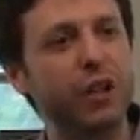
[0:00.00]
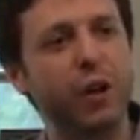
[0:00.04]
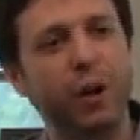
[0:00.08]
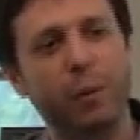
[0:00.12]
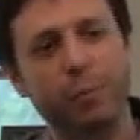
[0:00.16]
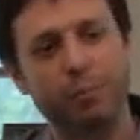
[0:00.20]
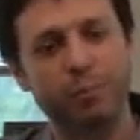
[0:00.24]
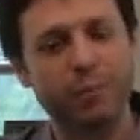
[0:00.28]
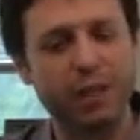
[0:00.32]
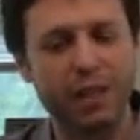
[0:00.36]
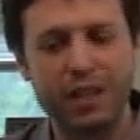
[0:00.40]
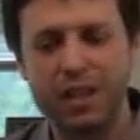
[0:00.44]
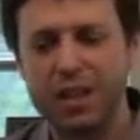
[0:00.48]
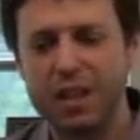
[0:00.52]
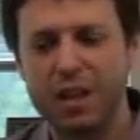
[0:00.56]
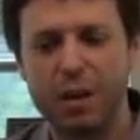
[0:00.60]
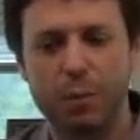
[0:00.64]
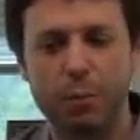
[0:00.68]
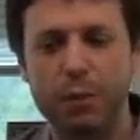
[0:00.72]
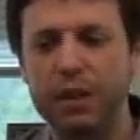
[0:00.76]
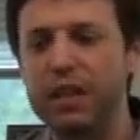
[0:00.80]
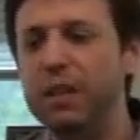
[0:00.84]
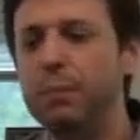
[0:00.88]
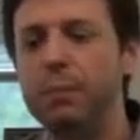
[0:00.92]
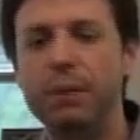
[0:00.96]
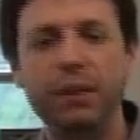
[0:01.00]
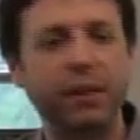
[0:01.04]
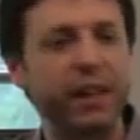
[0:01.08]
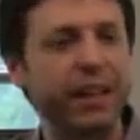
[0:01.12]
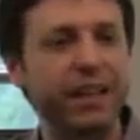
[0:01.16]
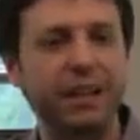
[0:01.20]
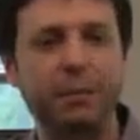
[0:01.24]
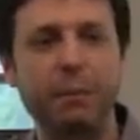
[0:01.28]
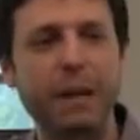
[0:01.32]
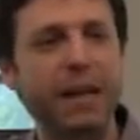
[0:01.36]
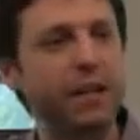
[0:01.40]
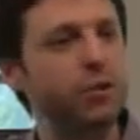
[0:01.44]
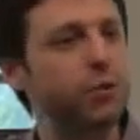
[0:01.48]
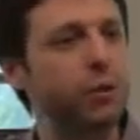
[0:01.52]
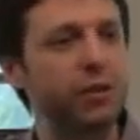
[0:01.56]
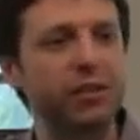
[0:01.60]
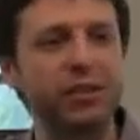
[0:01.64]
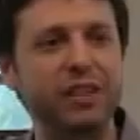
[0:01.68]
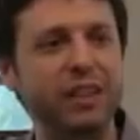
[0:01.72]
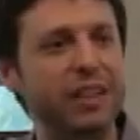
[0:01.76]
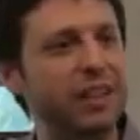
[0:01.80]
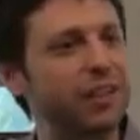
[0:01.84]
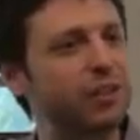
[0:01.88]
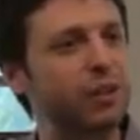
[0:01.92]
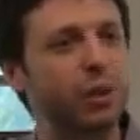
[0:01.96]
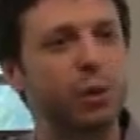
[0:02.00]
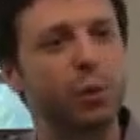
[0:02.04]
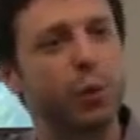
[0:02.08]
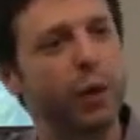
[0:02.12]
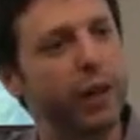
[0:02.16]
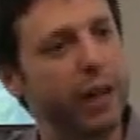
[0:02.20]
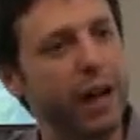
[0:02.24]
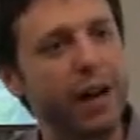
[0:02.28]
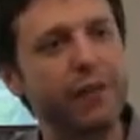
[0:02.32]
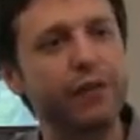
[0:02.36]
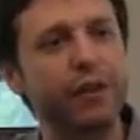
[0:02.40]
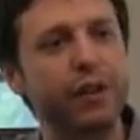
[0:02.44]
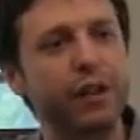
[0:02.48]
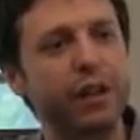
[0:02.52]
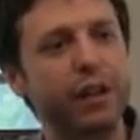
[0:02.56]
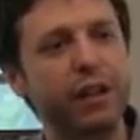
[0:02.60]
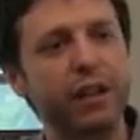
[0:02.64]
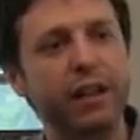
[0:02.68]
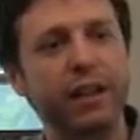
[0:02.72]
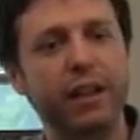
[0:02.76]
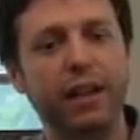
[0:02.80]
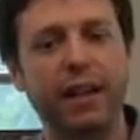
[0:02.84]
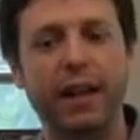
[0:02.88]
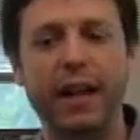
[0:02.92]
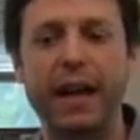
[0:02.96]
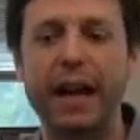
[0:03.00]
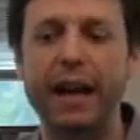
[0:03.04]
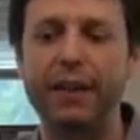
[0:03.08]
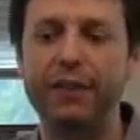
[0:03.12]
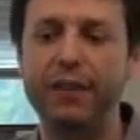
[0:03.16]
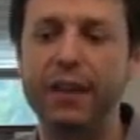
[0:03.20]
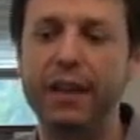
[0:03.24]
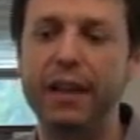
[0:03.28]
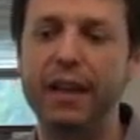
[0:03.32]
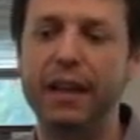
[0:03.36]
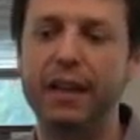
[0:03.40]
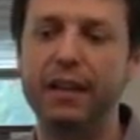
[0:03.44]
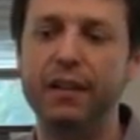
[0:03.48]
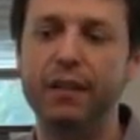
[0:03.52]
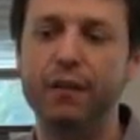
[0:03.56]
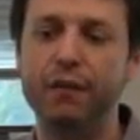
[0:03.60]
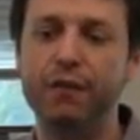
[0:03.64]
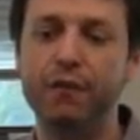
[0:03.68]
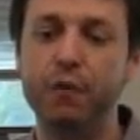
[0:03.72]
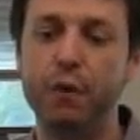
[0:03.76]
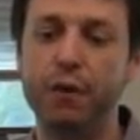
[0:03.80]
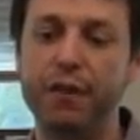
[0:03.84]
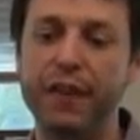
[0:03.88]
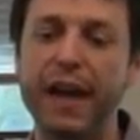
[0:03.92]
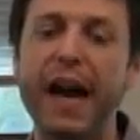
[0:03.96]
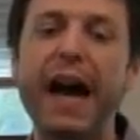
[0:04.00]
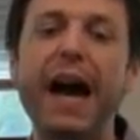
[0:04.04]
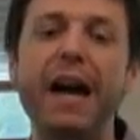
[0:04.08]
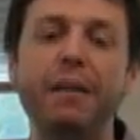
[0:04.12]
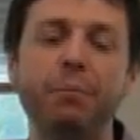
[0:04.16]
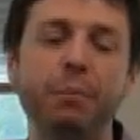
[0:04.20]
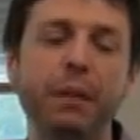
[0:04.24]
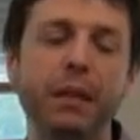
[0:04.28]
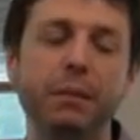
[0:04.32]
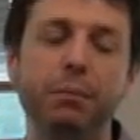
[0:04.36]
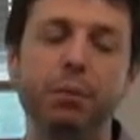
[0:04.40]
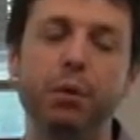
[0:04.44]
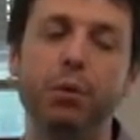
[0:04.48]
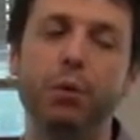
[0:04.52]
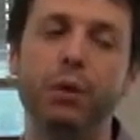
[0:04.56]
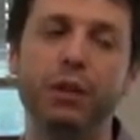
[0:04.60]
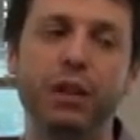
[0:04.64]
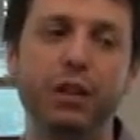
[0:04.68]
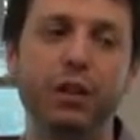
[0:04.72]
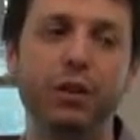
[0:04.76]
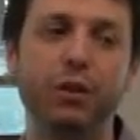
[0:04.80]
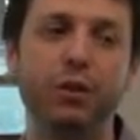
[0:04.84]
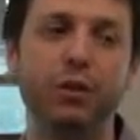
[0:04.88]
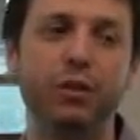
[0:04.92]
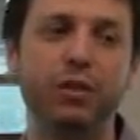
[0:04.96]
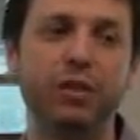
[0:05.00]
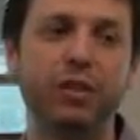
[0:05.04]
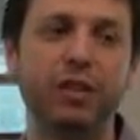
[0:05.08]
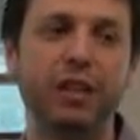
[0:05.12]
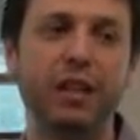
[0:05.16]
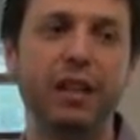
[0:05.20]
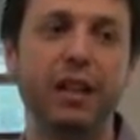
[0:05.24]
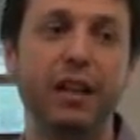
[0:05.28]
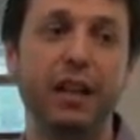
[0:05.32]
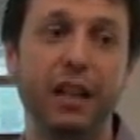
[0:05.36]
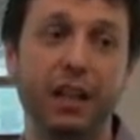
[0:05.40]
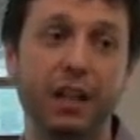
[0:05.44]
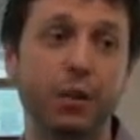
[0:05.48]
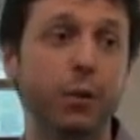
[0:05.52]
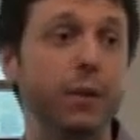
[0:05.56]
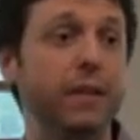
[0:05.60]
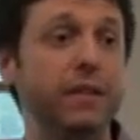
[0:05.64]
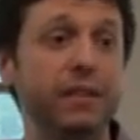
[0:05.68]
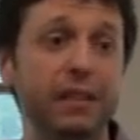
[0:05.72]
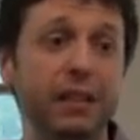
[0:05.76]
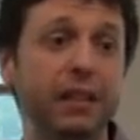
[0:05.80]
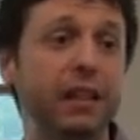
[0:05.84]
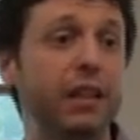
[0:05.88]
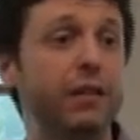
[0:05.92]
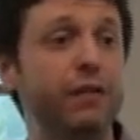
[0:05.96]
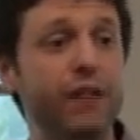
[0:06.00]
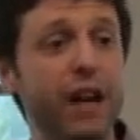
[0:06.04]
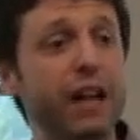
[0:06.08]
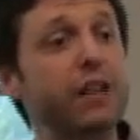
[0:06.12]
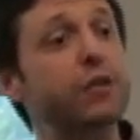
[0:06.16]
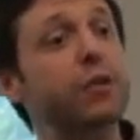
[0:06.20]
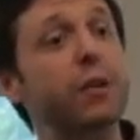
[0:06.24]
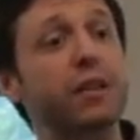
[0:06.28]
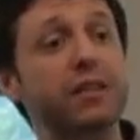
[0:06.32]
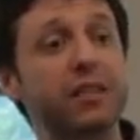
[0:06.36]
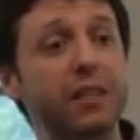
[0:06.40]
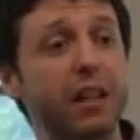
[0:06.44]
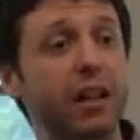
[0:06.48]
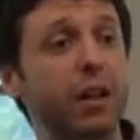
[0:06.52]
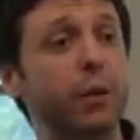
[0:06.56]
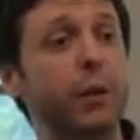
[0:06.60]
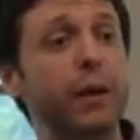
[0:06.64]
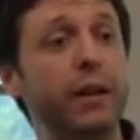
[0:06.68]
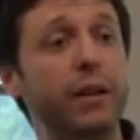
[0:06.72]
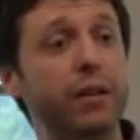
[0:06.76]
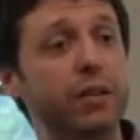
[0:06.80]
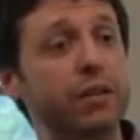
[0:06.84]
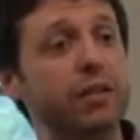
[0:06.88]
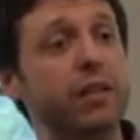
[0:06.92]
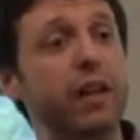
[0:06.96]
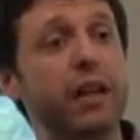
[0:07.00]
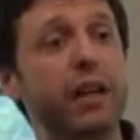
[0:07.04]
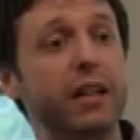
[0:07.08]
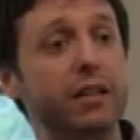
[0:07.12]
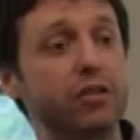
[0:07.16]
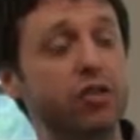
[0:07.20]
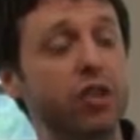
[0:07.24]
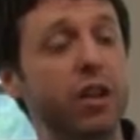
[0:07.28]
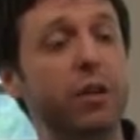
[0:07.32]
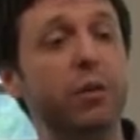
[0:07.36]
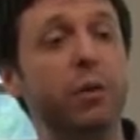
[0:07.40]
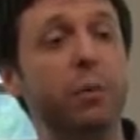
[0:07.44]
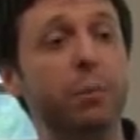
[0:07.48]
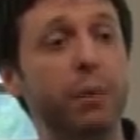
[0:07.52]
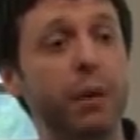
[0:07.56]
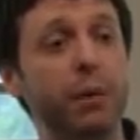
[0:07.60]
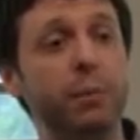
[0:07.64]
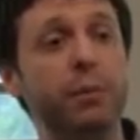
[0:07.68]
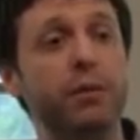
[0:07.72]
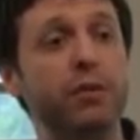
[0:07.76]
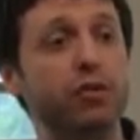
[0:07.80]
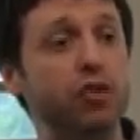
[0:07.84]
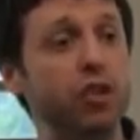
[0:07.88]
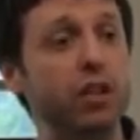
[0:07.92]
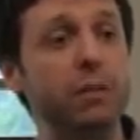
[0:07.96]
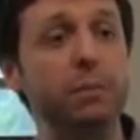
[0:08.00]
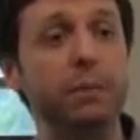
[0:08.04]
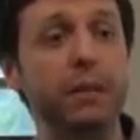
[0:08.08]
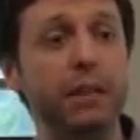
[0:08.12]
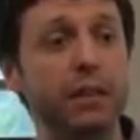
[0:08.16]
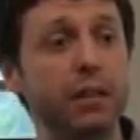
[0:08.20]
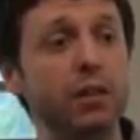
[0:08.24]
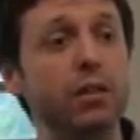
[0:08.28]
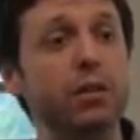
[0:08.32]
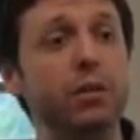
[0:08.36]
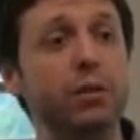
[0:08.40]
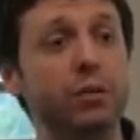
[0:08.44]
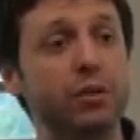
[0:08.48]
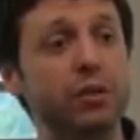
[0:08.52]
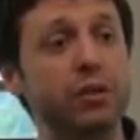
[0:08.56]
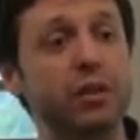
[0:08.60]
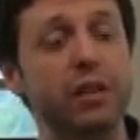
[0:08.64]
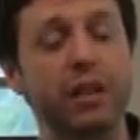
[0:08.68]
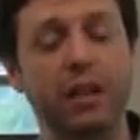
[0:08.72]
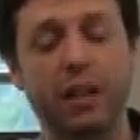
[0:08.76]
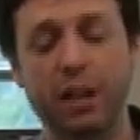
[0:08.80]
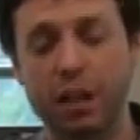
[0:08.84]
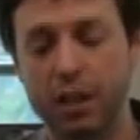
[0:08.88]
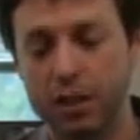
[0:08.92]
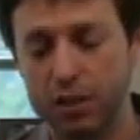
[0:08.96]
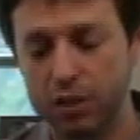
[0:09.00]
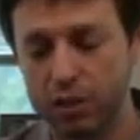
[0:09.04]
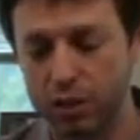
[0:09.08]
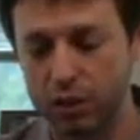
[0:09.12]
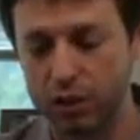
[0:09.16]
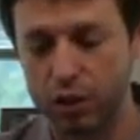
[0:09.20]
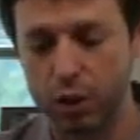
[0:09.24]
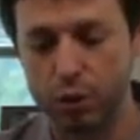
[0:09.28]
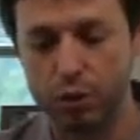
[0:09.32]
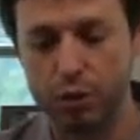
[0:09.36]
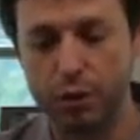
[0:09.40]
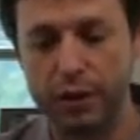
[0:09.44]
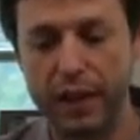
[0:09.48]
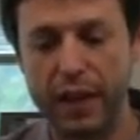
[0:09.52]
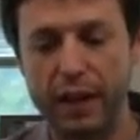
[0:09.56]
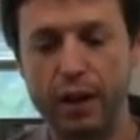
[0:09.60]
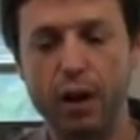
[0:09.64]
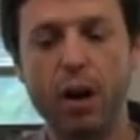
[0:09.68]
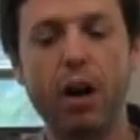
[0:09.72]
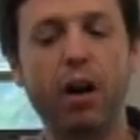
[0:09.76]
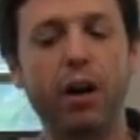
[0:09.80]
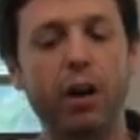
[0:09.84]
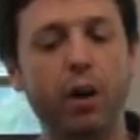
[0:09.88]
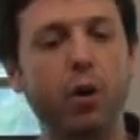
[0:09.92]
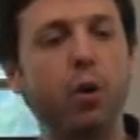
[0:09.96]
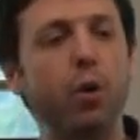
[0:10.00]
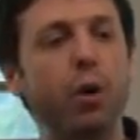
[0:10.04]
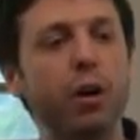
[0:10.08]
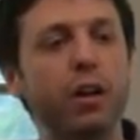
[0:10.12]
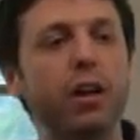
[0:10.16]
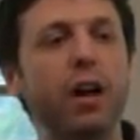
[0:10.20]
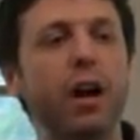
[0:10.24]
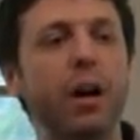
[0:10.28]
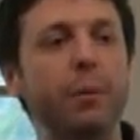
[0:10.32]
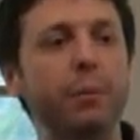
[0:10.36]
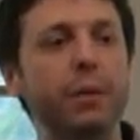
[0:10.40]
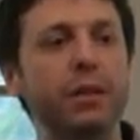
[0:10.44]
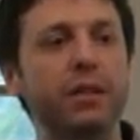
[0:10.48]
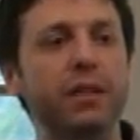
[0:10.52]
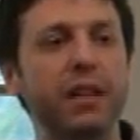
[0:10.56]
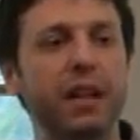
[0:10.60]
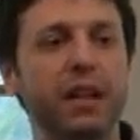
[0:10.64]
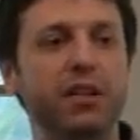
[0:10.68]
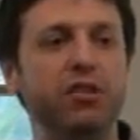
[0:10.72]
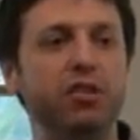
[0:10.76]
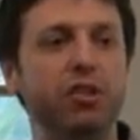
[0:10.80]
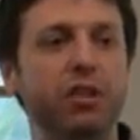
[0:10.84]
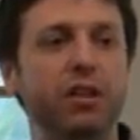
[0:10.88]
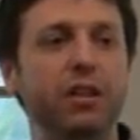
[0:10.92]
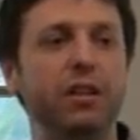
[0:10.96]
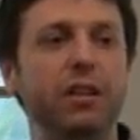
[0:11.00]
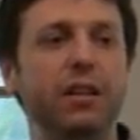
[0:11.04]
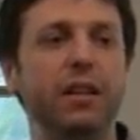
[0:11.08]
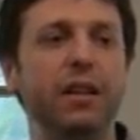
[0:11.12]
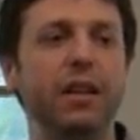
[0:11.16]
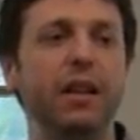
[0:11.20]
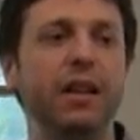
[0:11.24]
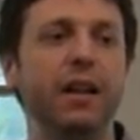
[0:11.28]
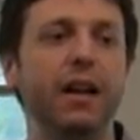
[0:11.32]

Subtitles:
I'm manipulating matrices or whatever, and then for that, people will use increasingly vector accelerators like general purpose GPUs to go do that hardcore computation.